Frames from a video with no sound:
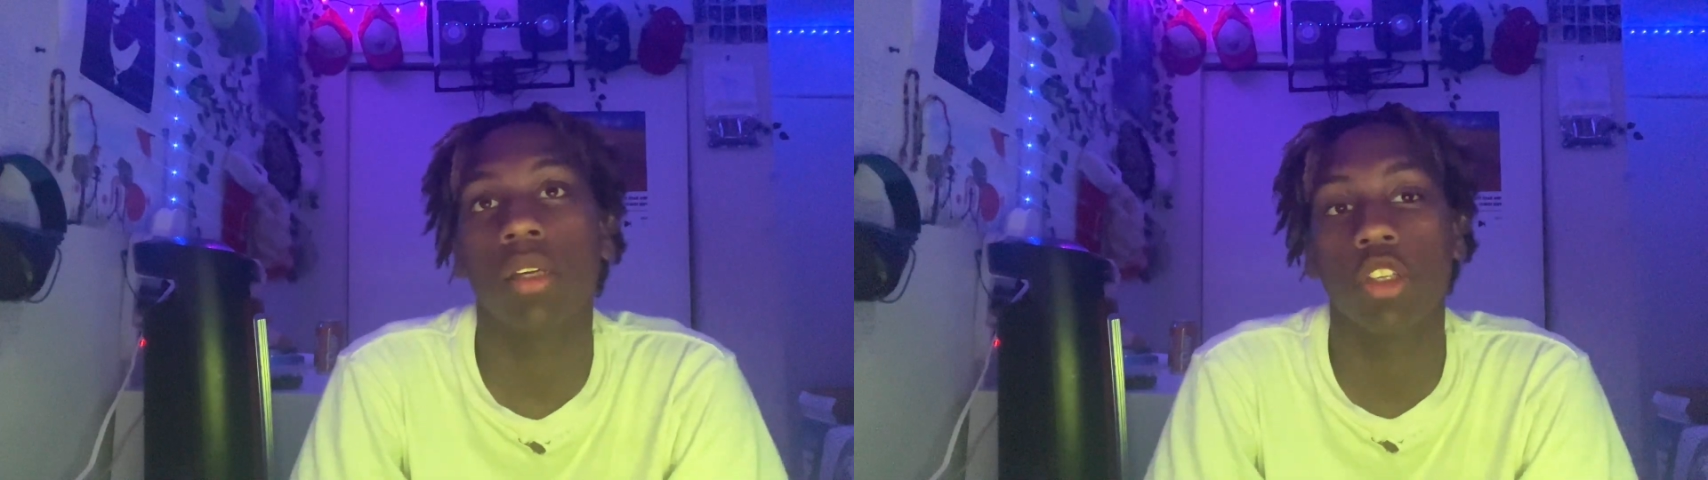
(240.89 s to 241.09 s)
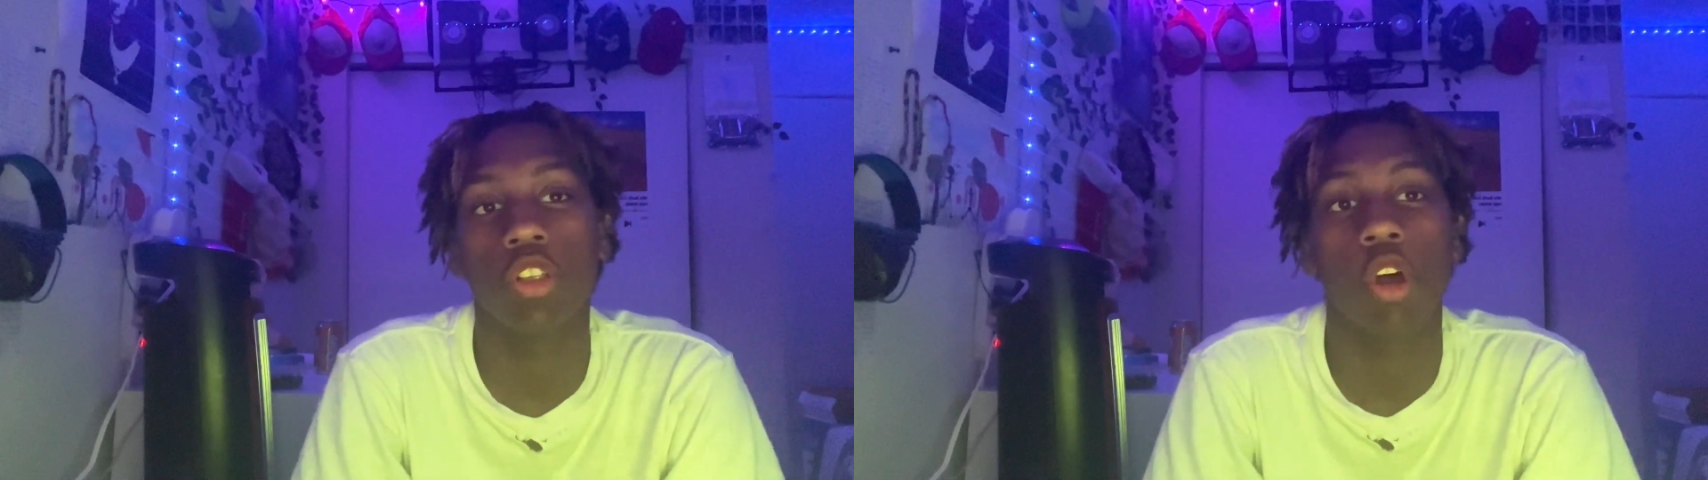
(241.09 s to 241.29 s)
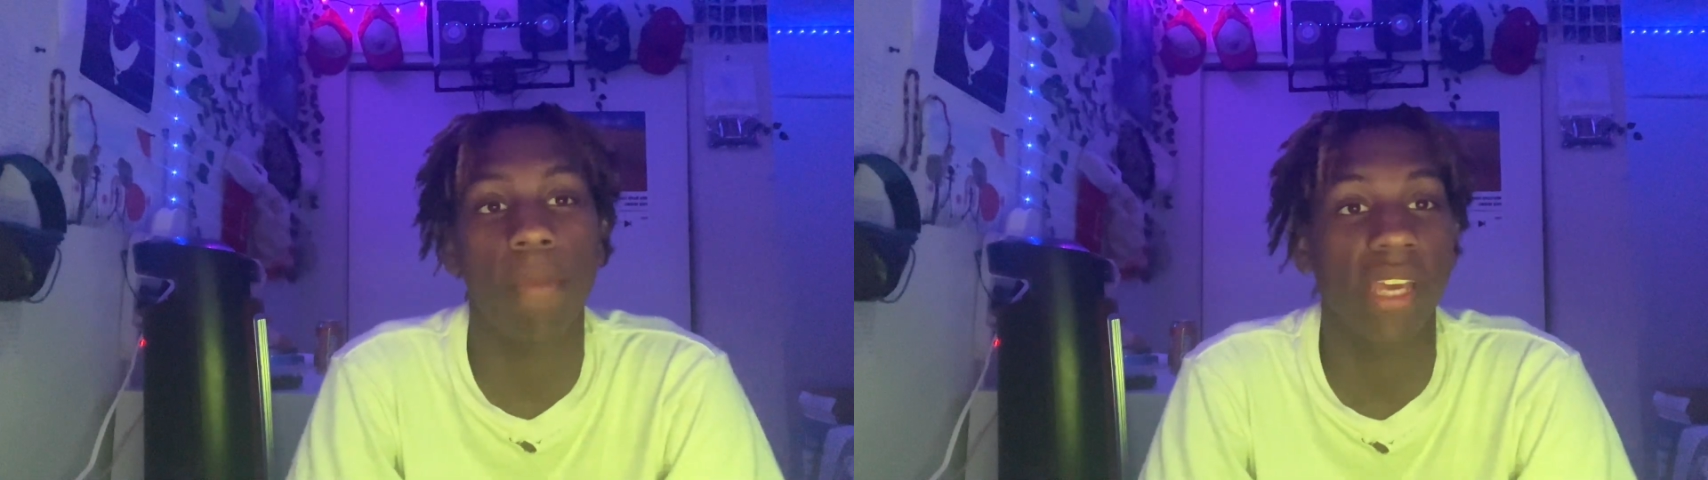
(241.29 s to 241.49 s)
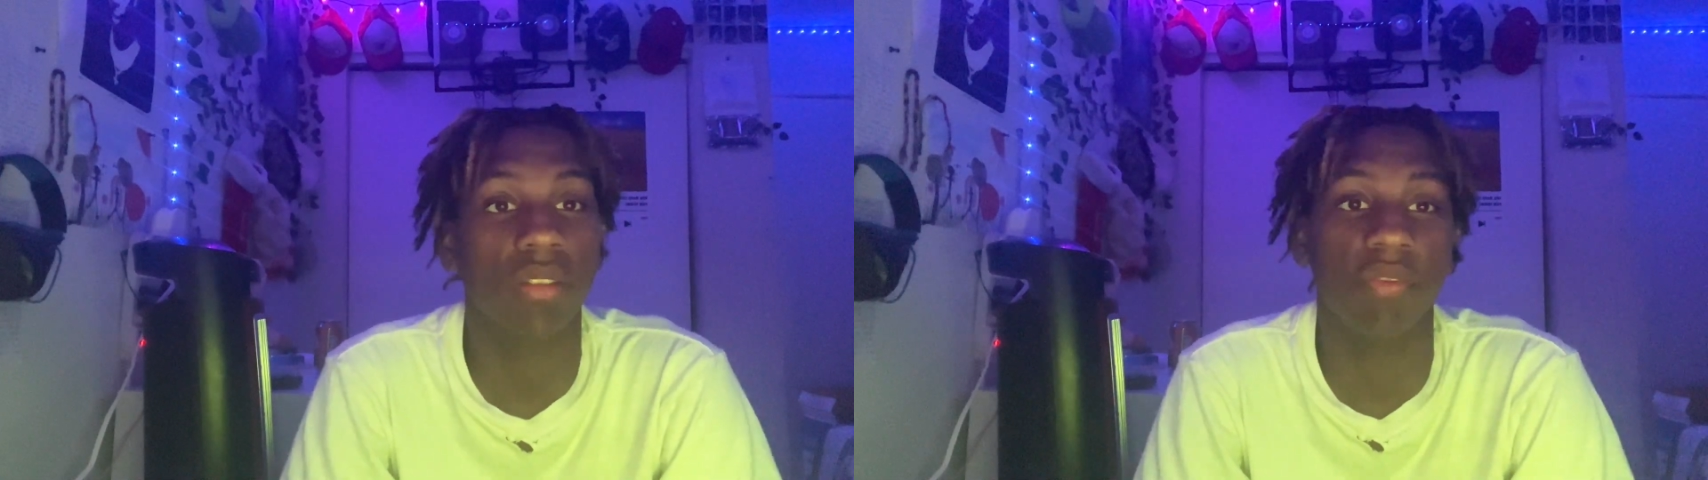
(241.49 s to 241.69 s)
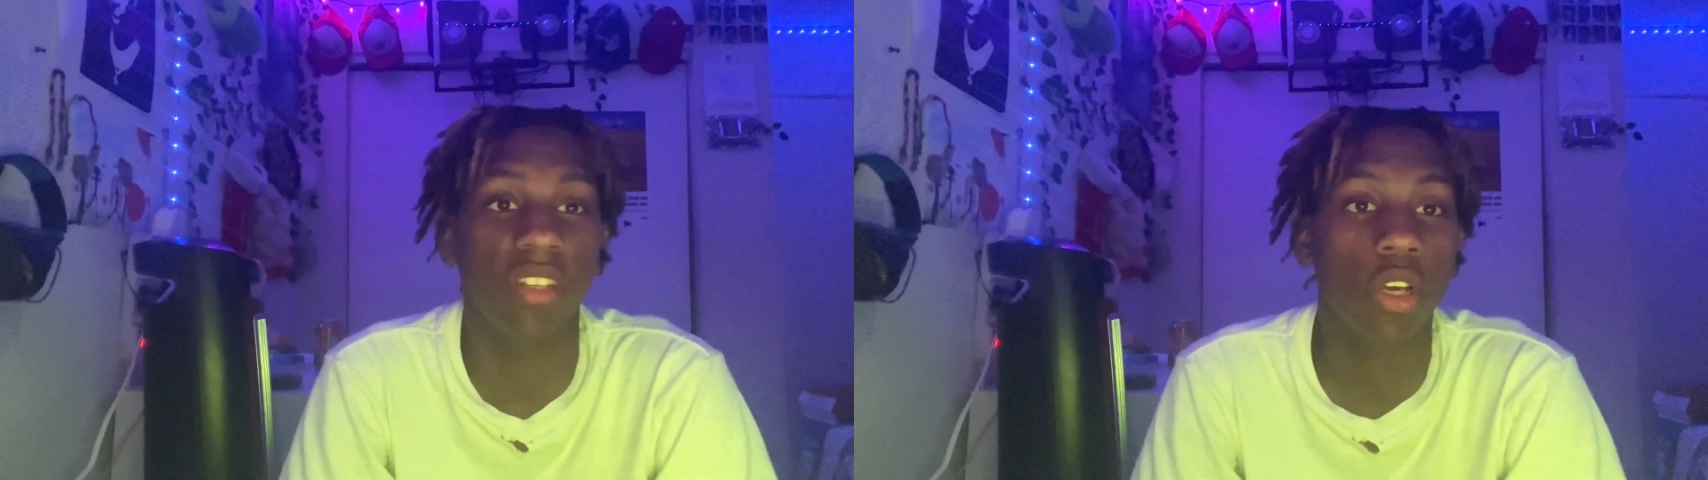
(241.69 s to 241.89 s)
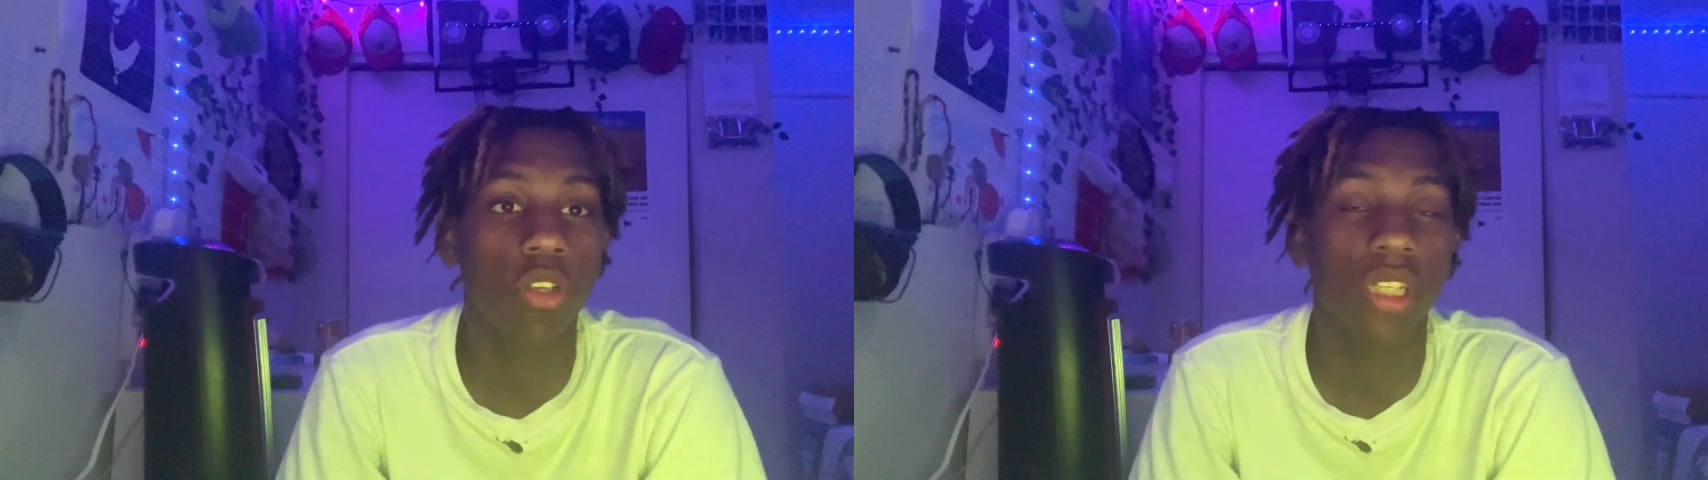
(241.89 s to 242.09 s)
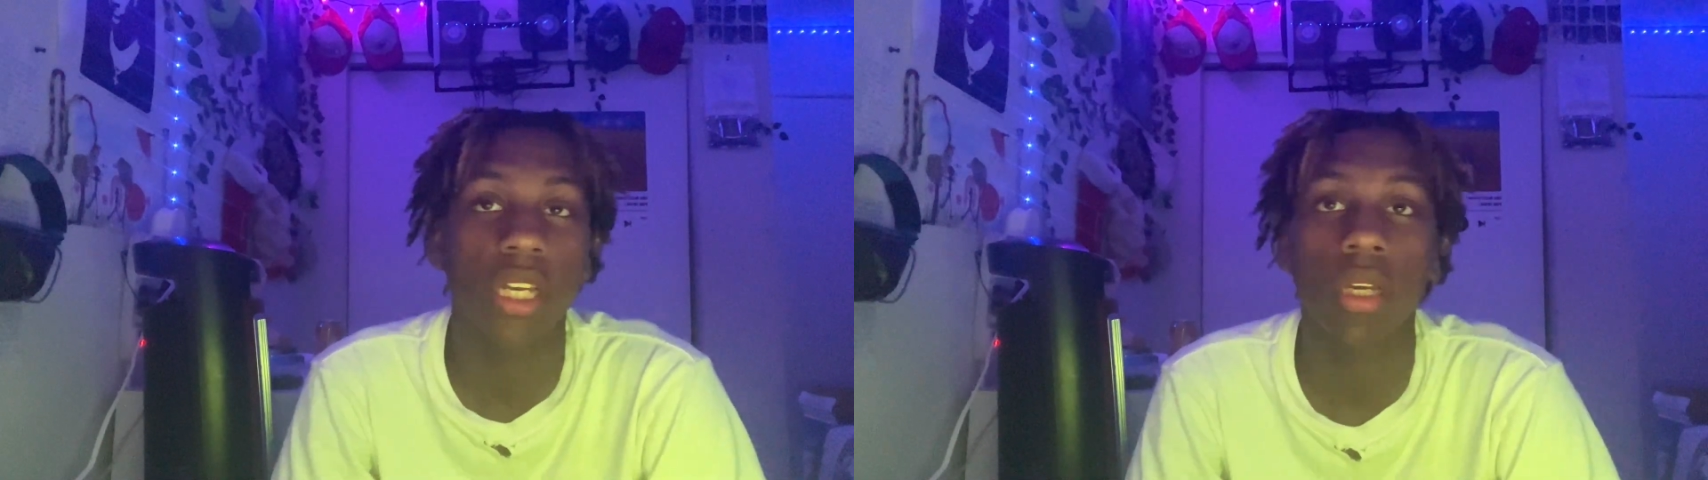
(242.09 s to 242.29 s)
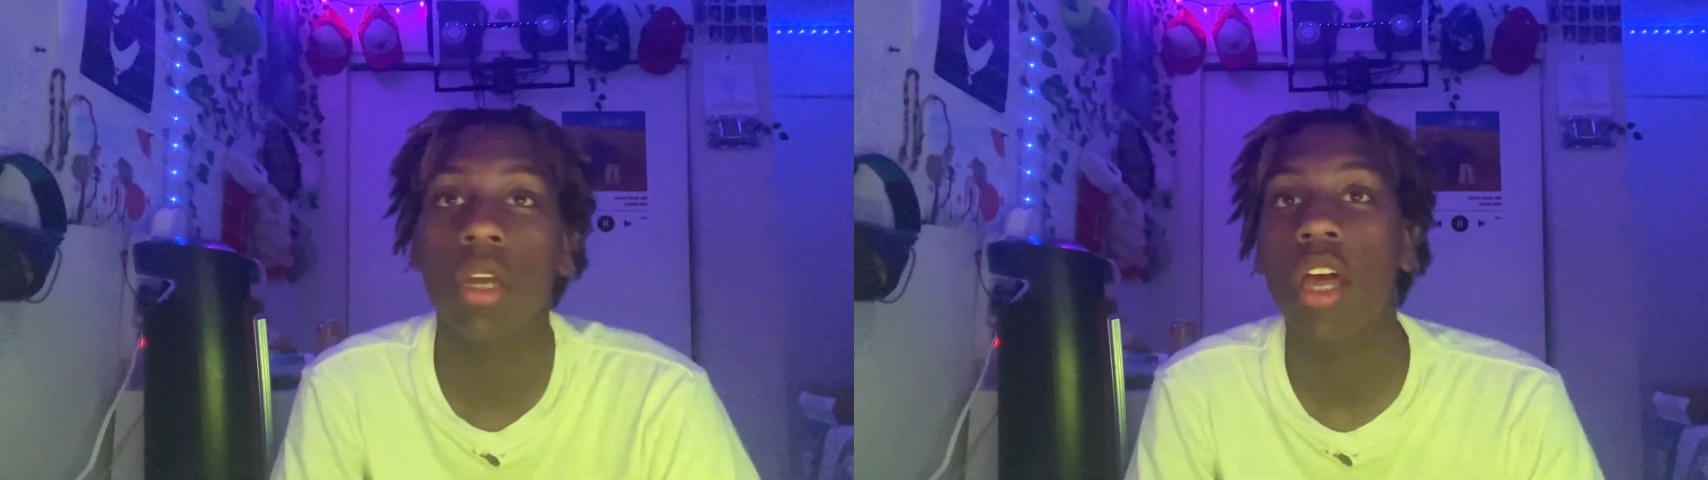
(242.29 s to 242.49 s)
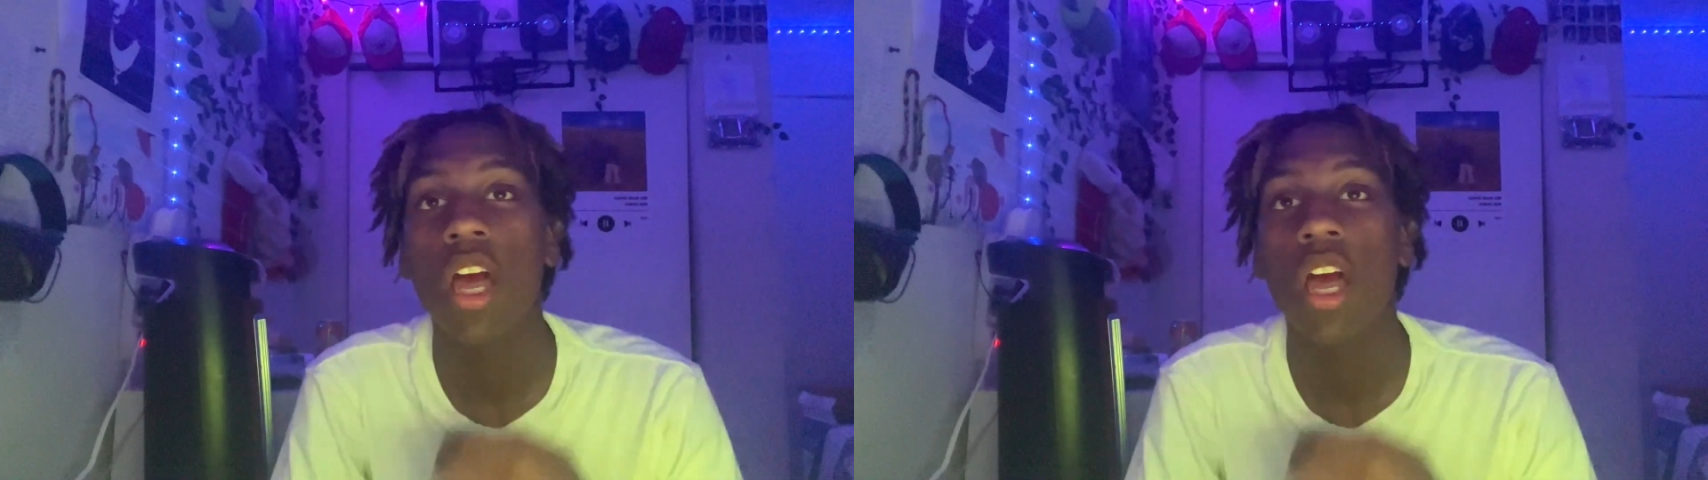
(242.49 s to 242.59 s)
You know, make some videos again.